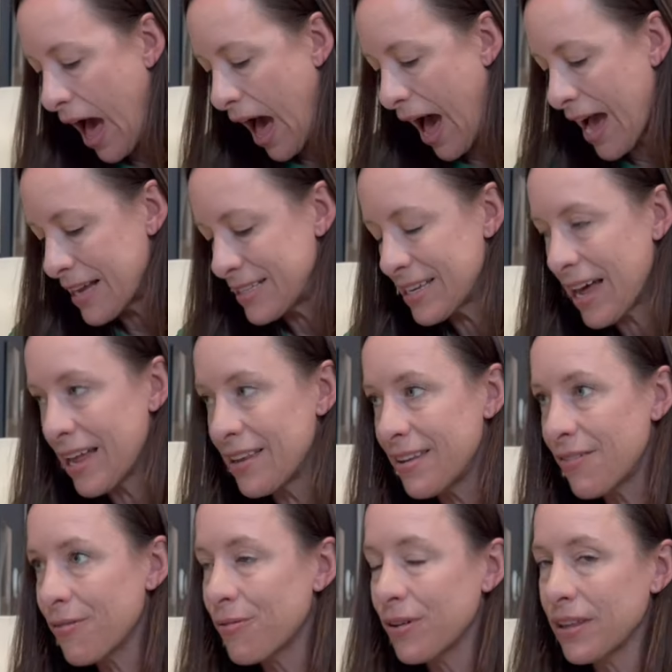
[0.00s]
I tend to
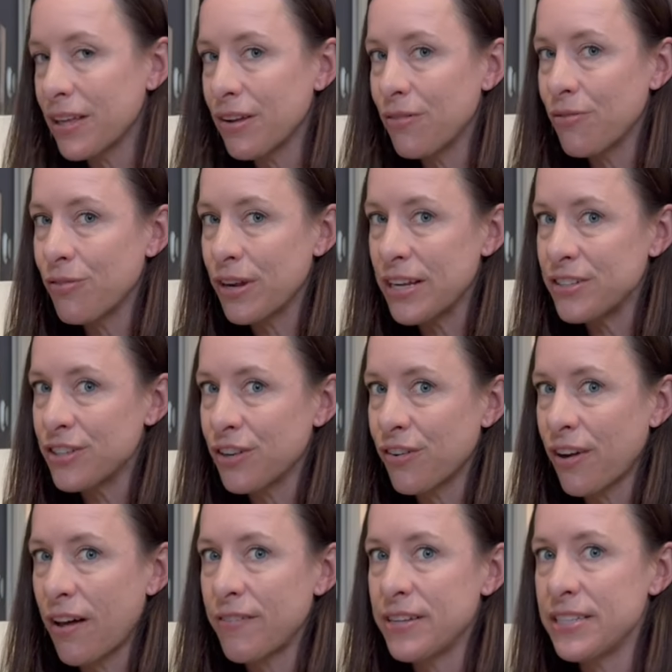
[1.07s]
really reach and
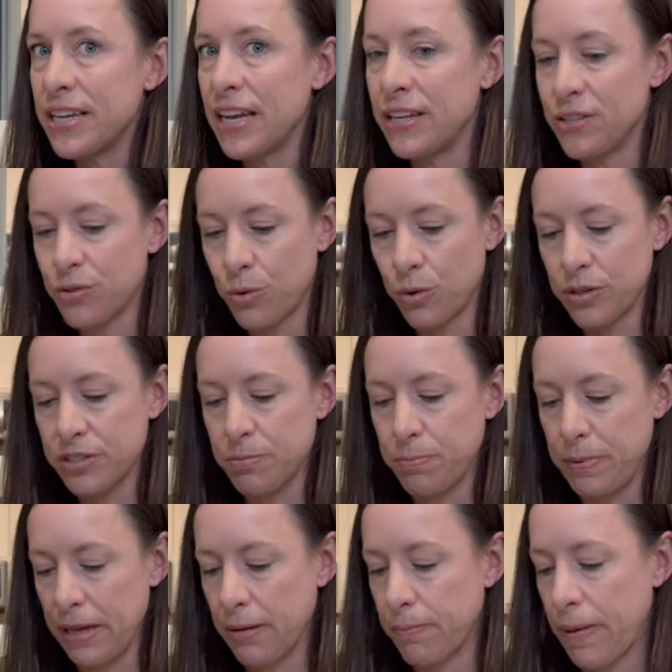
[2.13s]
gravitate towards
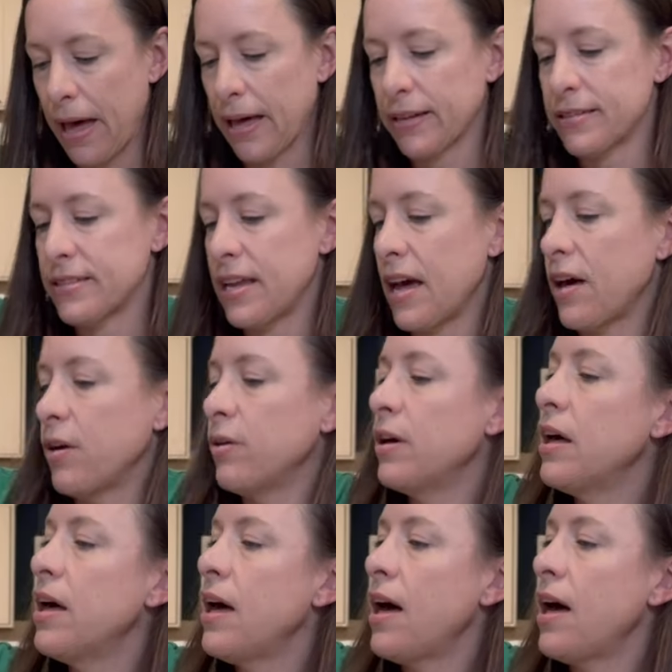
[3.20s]
big bags now.